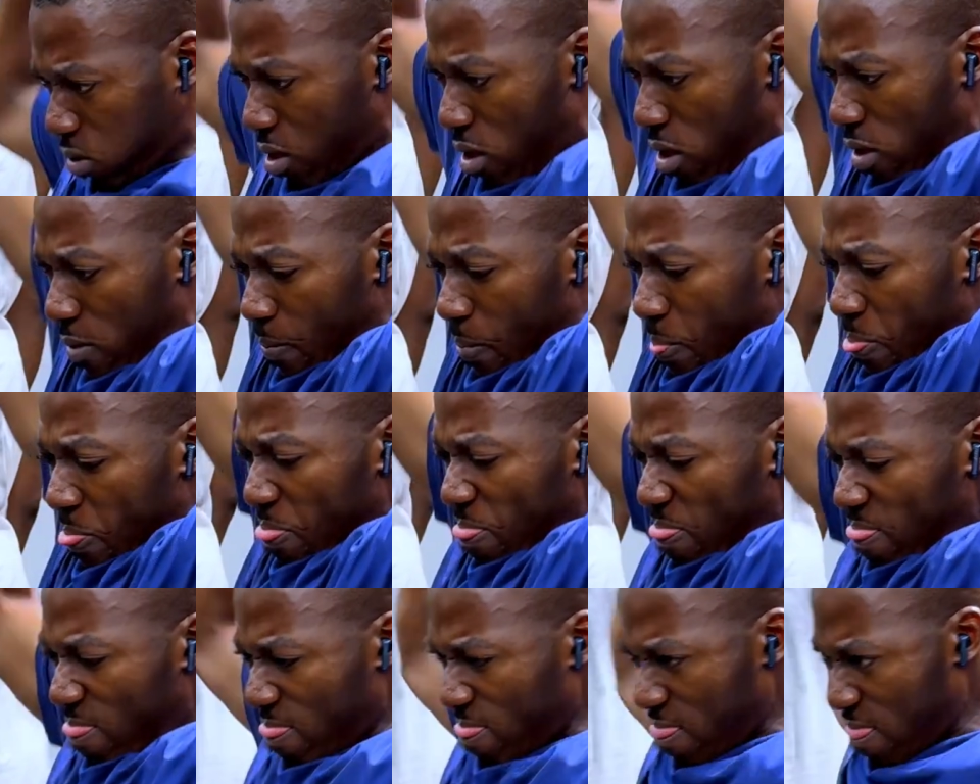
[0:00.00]
and long
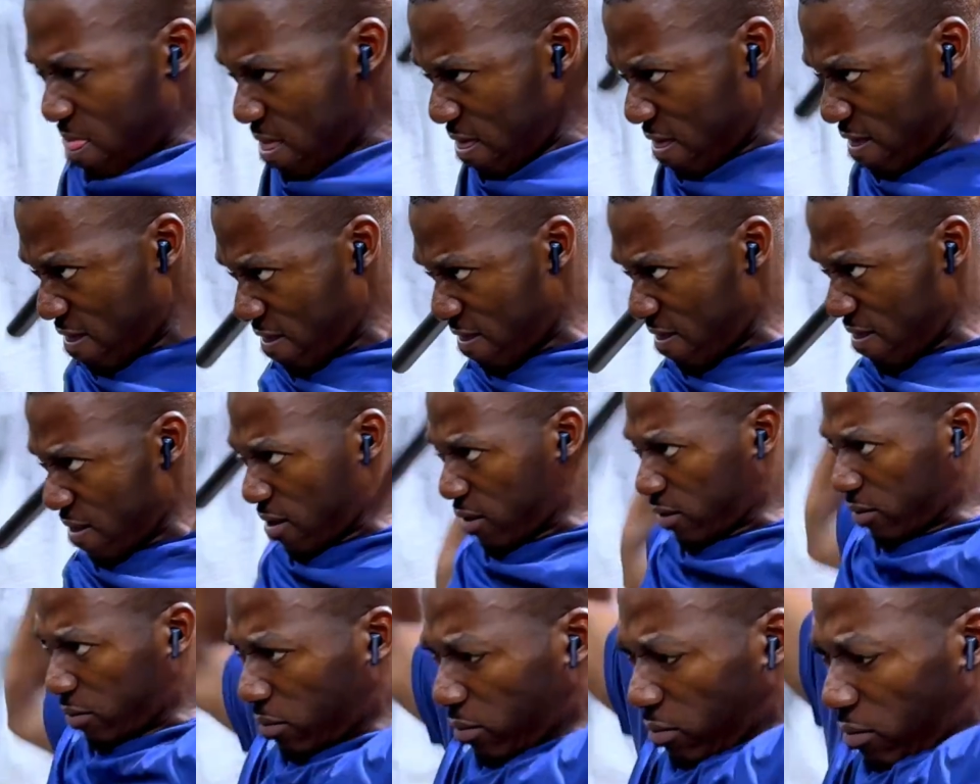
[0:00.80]
battery life,
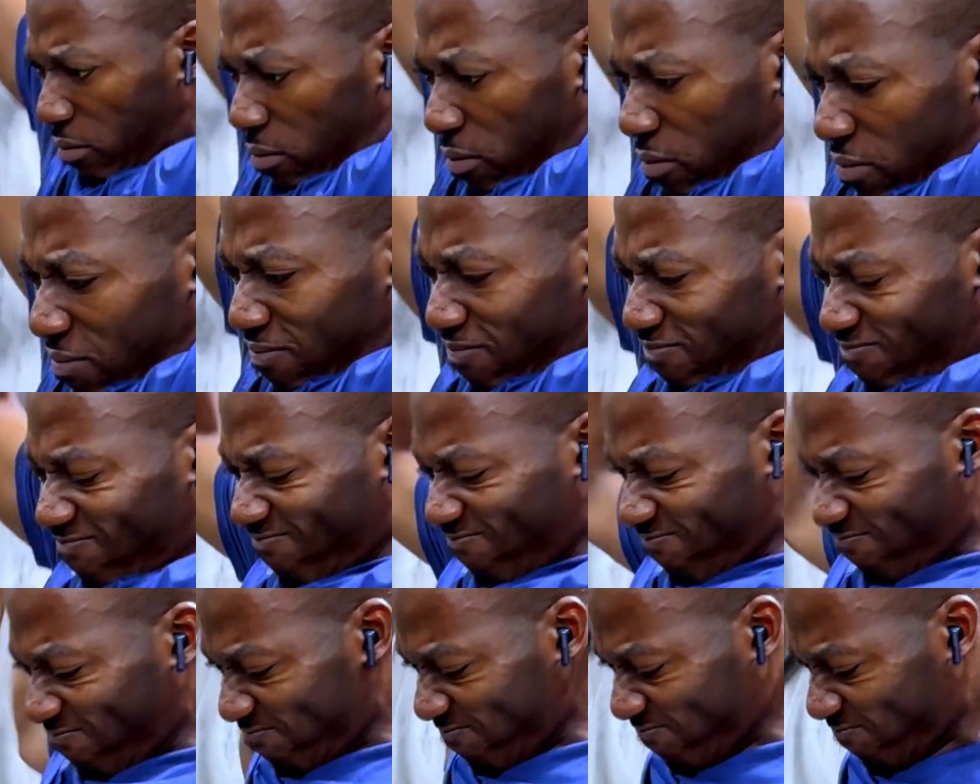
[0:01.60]

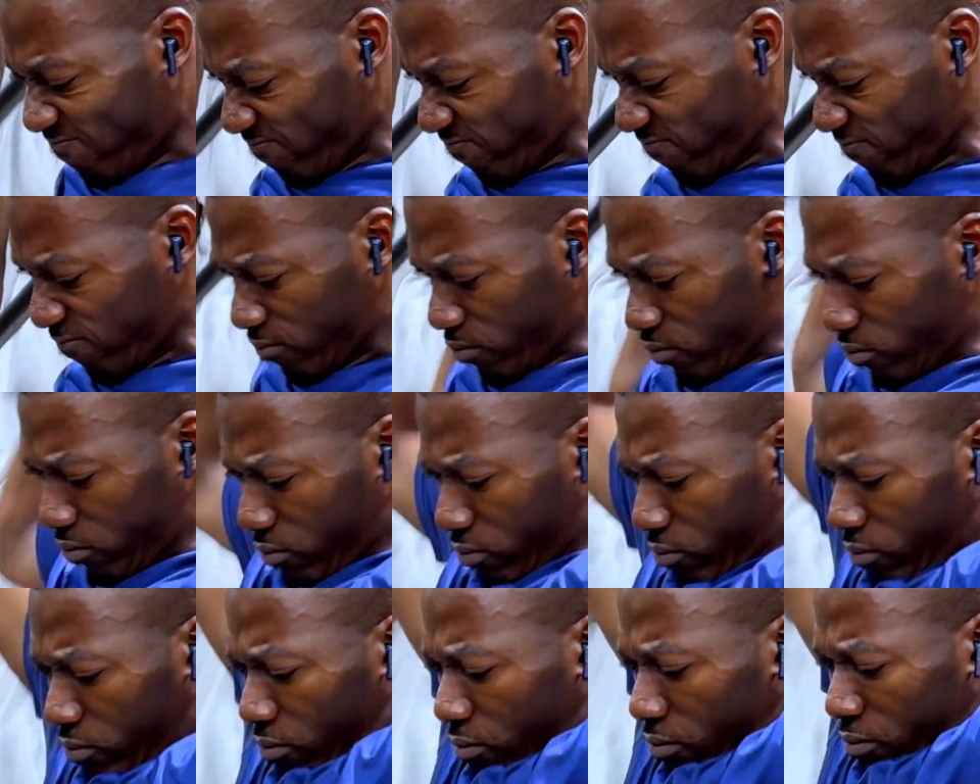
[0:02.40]
go for the
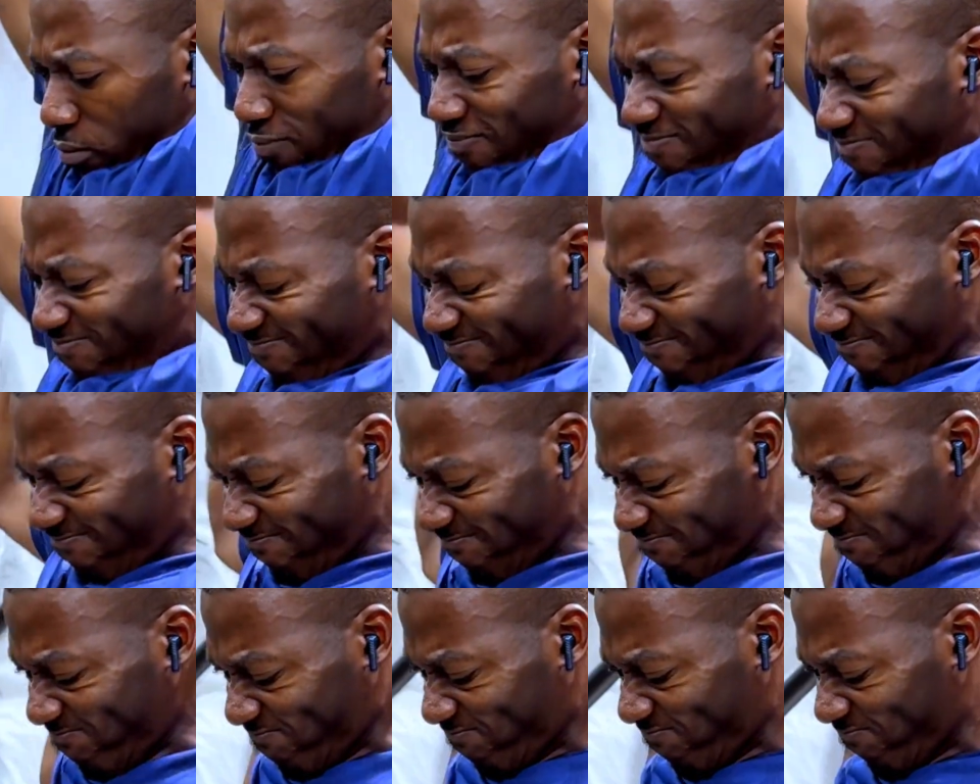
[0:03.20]
Oraimo FreePods
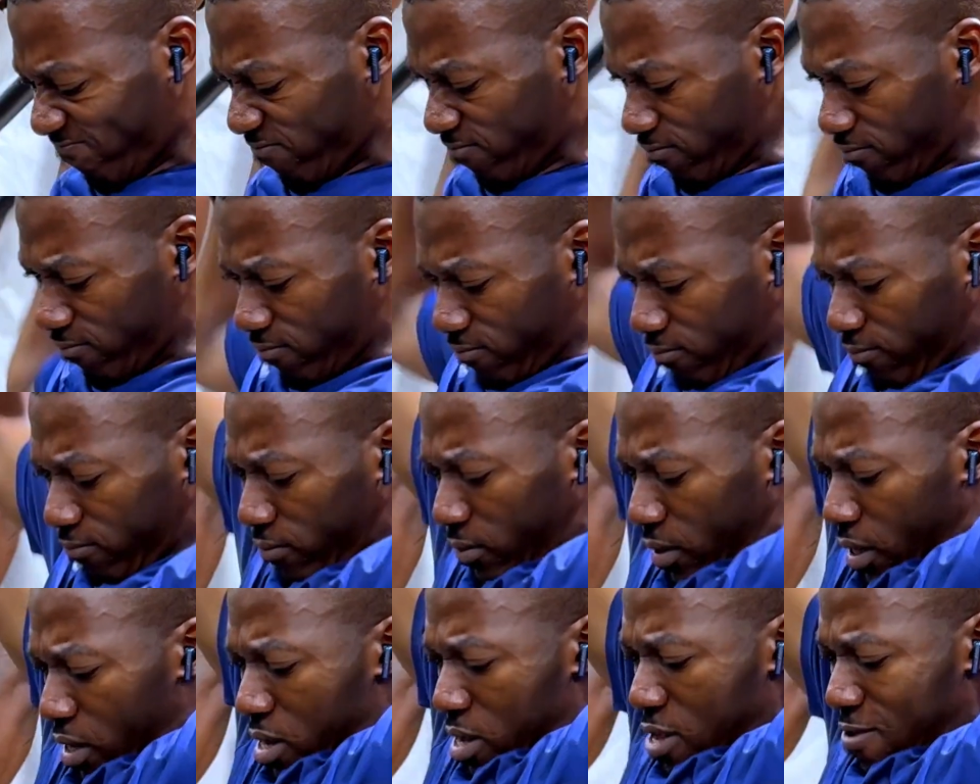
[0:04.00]
NEO.
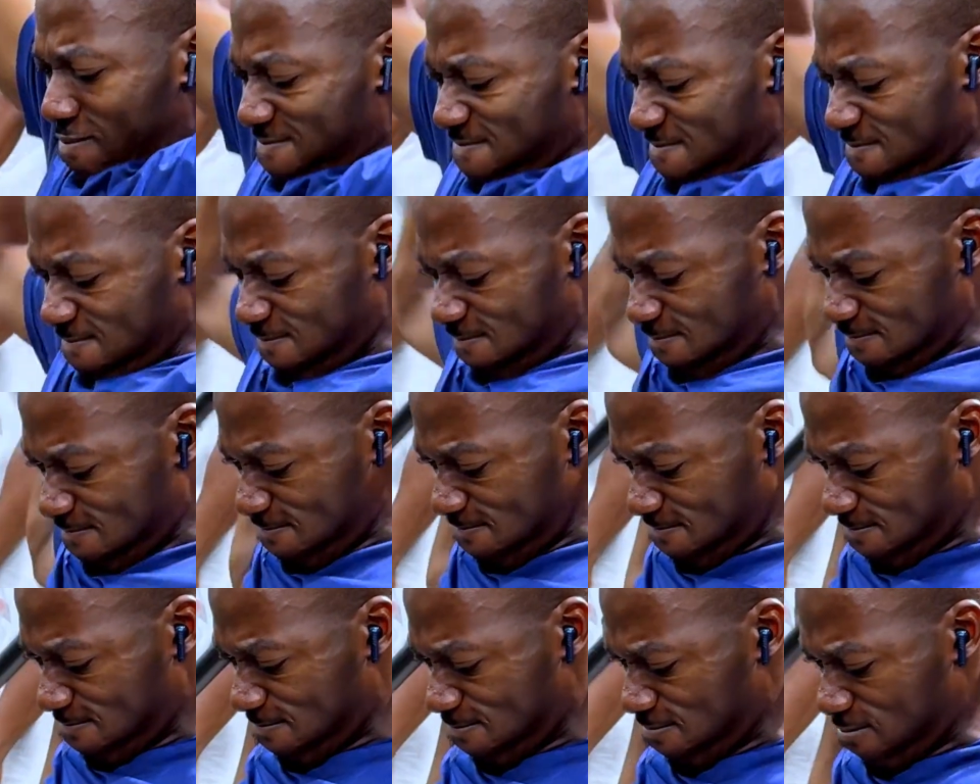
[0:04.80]
For the
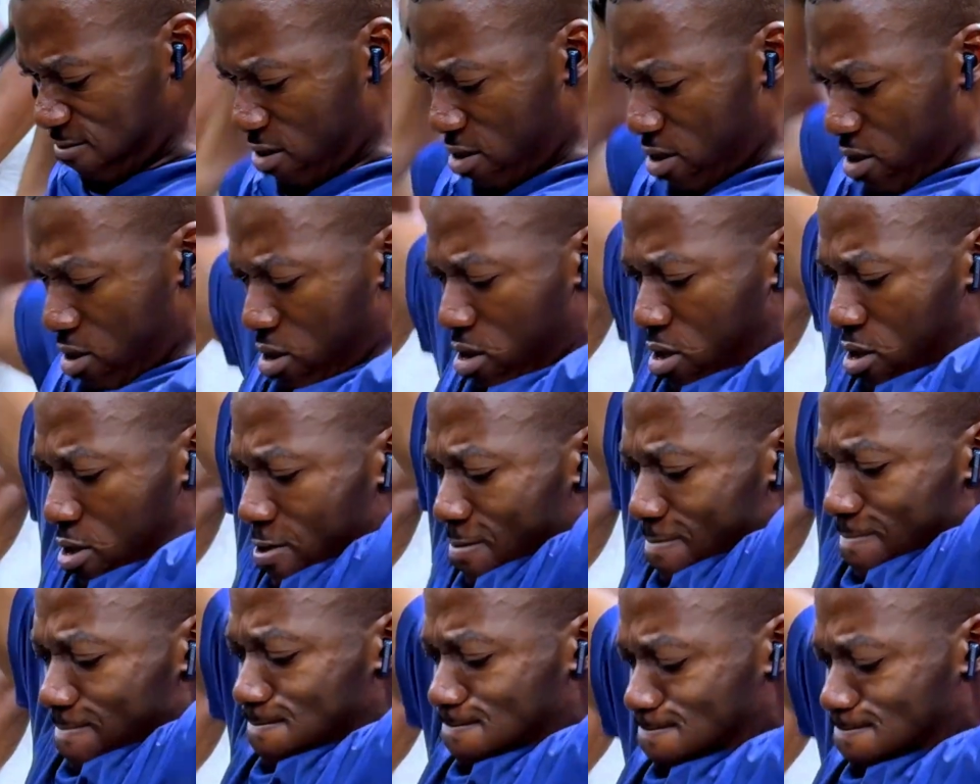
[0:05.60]
360 sound